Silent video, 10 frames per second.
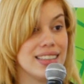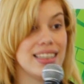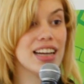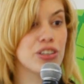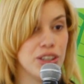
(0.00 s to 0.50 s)
a
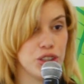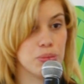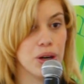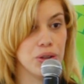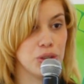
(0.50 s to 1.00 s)
TechCrunch
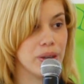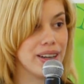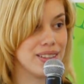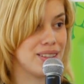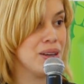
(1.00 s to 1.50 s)
approach where
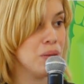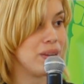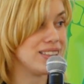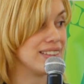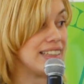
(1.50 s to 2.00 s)
it's
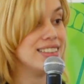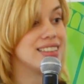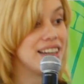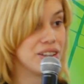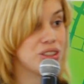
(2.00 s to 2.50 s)
basically
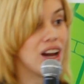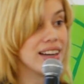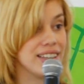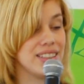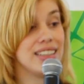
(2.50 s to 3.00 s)
insiders
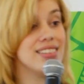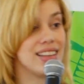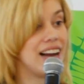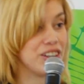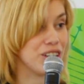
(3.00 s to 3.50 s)
talking to
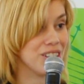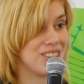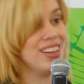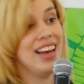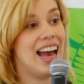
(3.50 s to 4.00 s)
insiders,
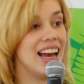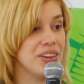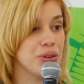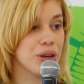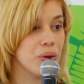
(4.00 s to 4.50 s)

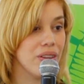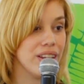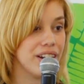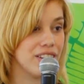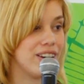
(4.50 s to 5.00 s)
and you go in
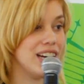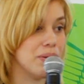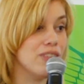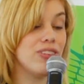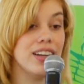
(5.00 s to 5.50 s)
there to find
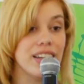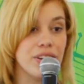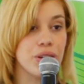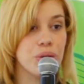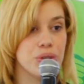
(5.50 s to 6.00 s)
about funding
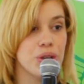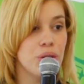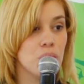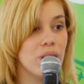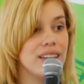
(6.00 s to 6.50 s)
news.
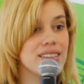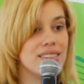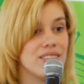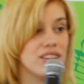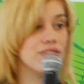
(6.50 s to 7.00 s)
What is
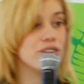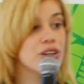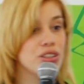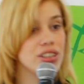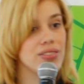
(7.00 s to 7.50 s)
the
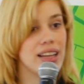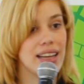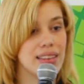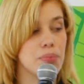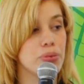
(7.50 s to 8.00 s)
version of
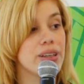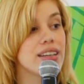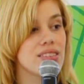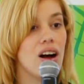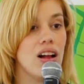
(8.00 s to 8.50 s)
that that
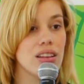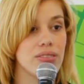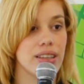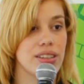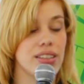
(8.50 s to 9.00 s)
brings all of
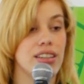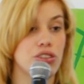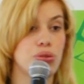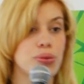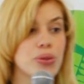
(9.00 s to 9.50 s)
this in a
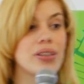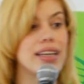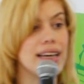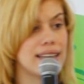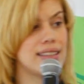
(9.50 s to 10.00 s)
truly
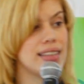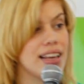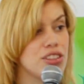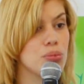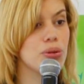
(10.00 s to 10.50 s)

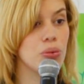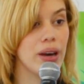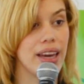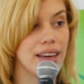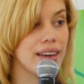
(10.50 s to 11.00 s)
accessible
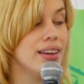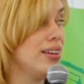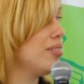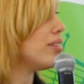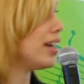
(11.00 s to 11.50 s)
way,
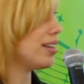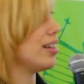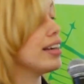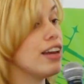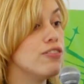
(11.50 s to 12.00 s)
like,
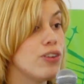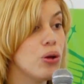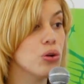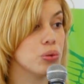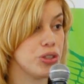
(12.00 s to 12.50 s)
again,
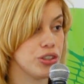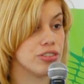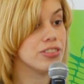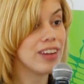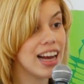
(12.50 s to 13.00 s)
Vogue would do
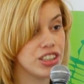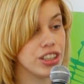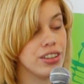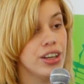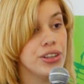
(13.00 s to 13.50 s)
for
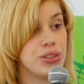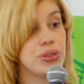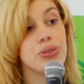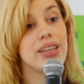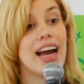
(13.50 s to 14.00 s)
fashion,
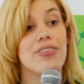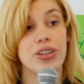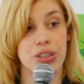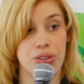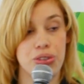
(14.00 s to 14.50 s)
to the
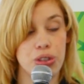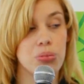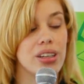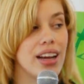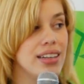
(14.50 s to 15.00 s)
average
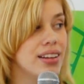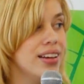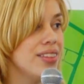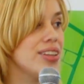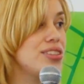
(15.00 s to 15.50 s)
consumer? And
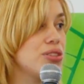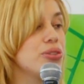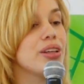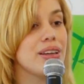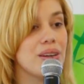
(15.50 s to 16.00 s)
this is
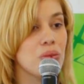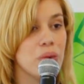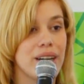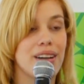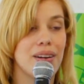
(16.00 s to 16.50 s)
really
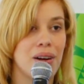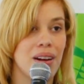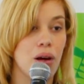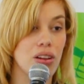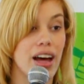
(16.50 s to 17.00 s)
where
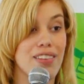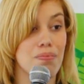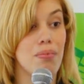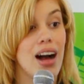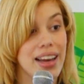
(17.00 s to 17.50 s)
a lot of
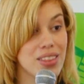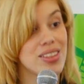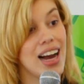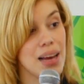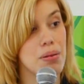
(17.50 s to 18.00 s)
my
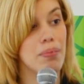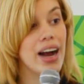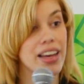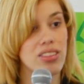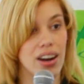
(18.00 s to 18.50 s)
time and
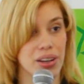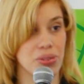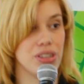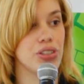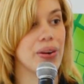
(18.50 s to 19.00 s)
my thought goes
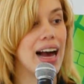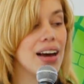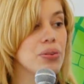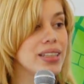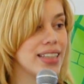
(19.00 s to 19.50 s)
into how
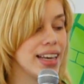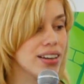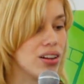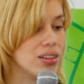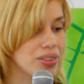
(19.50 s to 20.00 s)
do we take
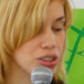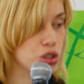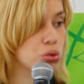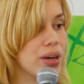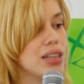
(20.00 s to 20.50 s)
all of these
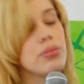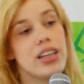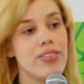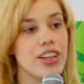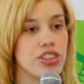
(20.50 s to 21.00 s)
incredible
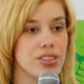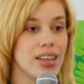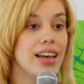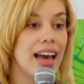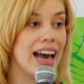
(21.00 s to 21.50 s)
innovations
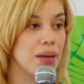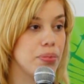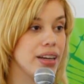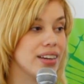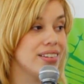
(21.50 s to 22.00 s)

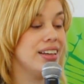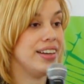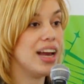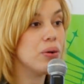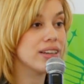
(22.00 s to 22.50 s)
happening
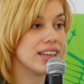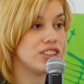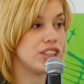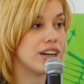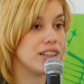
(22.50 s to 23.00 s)
now on
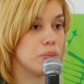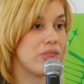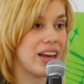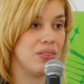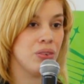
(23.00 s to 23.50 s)
Kickstarter, but
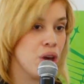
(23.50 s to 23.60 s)
then